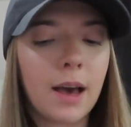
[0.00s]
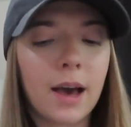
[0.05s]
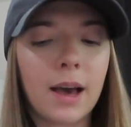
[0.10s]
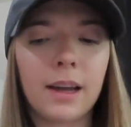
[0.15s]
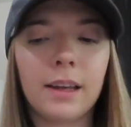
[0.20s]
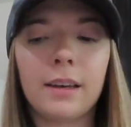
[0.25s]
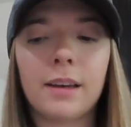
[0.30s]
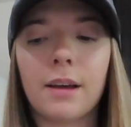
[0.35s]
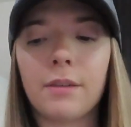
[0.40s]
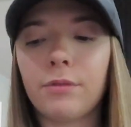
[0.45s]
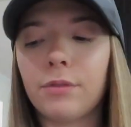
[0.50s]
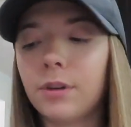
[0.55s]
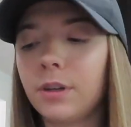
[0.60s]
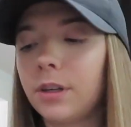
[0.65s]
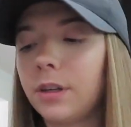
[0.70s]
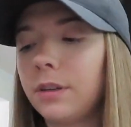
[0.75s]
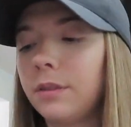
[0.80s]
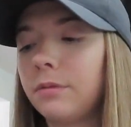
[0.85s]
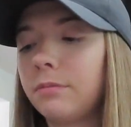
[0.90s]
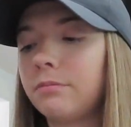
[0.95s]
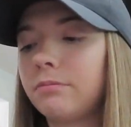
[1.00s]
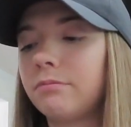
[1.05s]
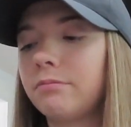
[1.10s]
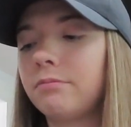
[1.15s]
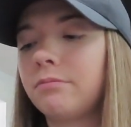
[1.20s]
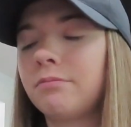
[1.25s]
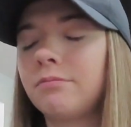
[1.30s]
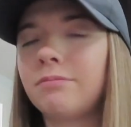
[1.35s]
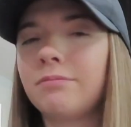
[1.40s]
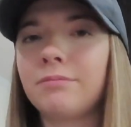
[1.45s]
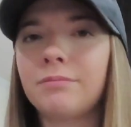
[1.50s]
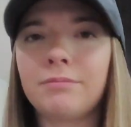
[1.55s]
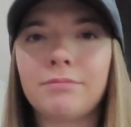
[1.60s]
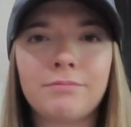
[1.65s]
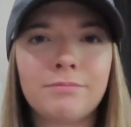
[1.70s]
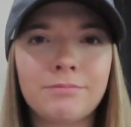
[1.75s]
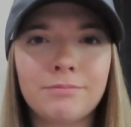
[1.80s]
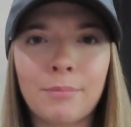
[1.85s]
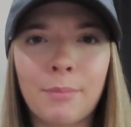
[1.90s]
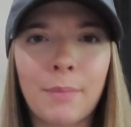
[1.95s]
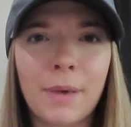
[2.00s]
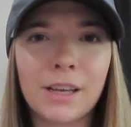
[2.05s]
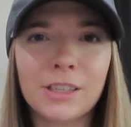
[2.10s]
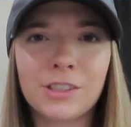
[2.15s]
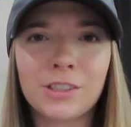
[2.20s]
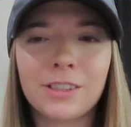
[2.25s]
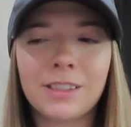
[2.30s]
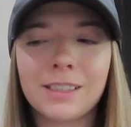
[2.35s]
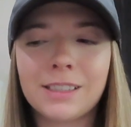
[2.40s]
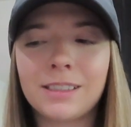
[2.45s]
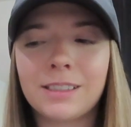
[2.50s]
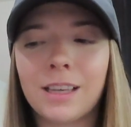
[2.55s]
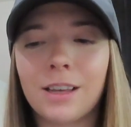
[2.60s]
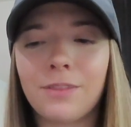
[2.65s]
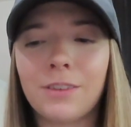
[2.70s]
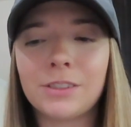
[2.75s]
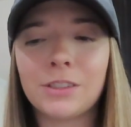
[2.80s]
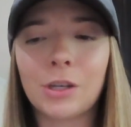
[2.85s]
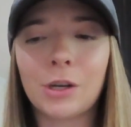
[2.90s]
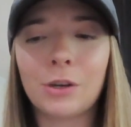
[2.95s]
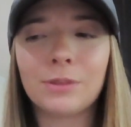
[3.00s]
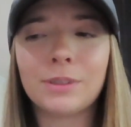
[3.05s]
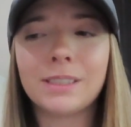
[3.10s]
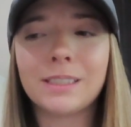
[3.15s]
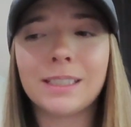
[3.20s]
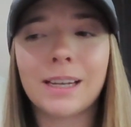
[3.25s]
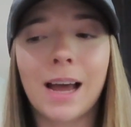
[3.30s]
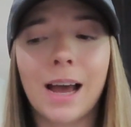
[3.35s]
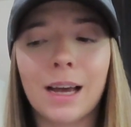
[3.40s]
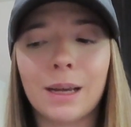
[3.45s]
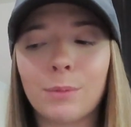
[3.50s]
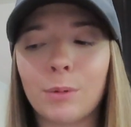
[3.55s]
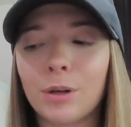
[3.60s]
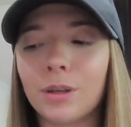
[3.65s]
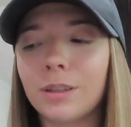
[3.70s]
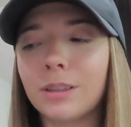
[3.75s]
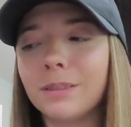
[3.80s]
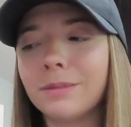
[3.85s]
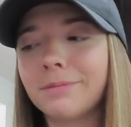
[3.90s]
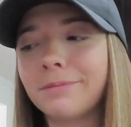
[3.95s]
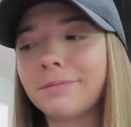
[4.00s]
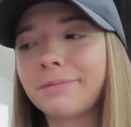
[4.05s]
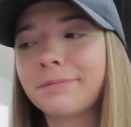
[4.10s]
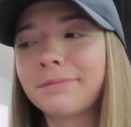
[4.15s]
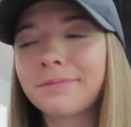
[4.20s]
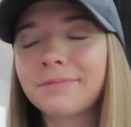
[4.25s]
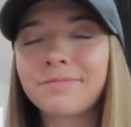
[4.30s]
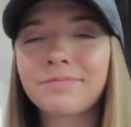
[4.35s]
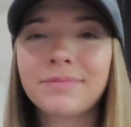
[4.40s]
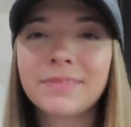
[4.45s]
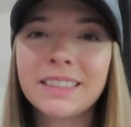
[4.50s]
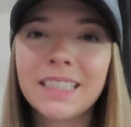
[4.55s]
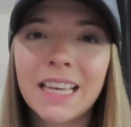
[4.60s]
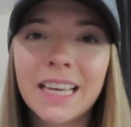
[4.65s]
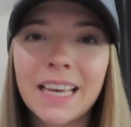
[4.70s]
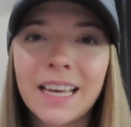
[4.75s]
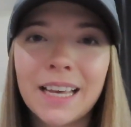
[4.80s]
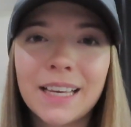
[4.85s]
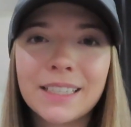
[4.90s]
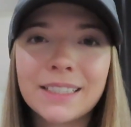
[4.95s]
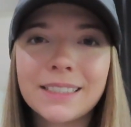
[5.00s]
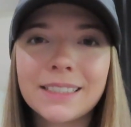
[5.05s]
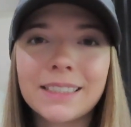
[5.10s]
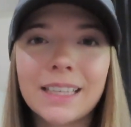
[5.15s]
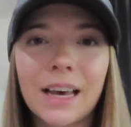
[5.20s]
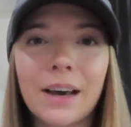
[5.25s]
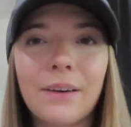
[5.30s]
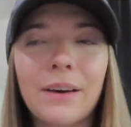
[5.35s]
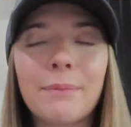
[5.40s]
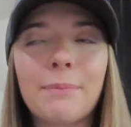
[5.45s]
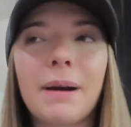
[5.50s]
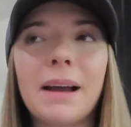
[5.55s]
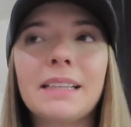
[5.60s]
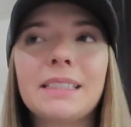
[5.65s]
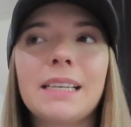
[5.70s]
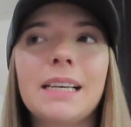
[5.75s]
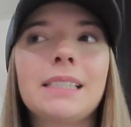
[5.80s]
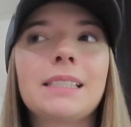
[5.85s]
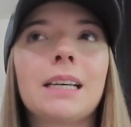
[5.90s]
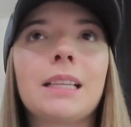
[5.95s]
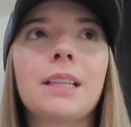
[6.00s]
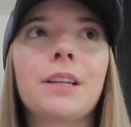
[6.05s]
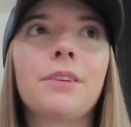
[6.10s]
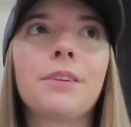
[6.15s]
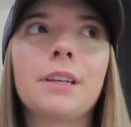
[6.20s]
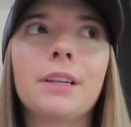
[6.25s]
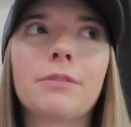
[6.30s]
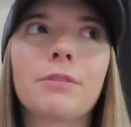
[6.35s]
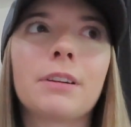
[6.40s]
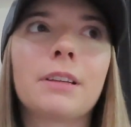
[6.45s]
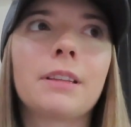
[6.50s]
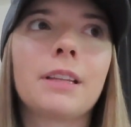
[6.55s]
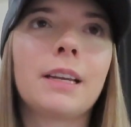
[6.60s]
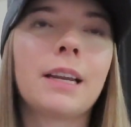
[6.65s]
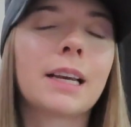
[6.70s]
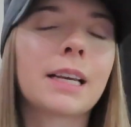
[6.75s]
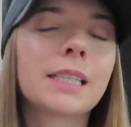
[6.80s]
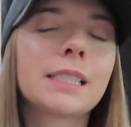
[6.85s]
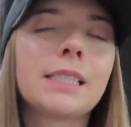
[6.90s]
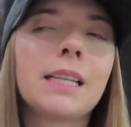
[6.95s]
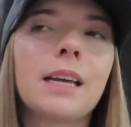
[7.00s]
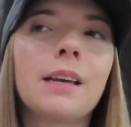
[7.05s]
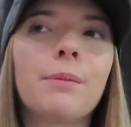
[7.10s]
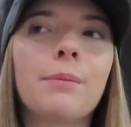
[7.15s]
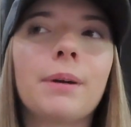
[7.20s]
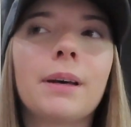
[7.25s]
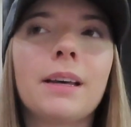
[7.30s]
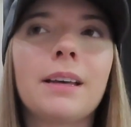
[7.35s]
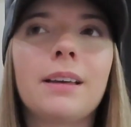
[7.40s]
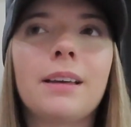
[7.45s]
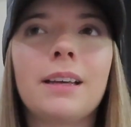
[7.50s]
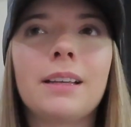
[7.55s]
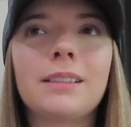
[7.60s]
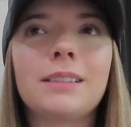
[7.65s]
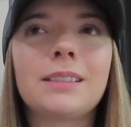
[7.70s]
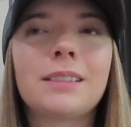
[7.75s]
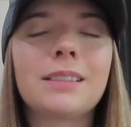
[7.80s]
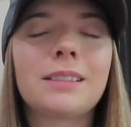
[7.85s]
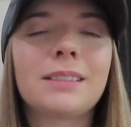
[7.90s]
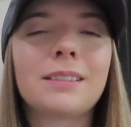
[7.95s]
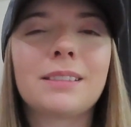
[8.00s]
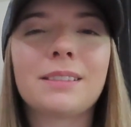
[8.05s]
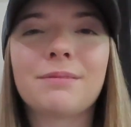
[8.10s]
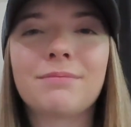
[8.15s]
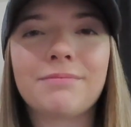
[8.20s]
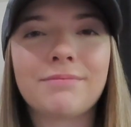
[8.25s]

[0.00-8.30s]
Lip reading: I never measure this stuff, it's always an eyeball. So it might taste a little different the next day, but it's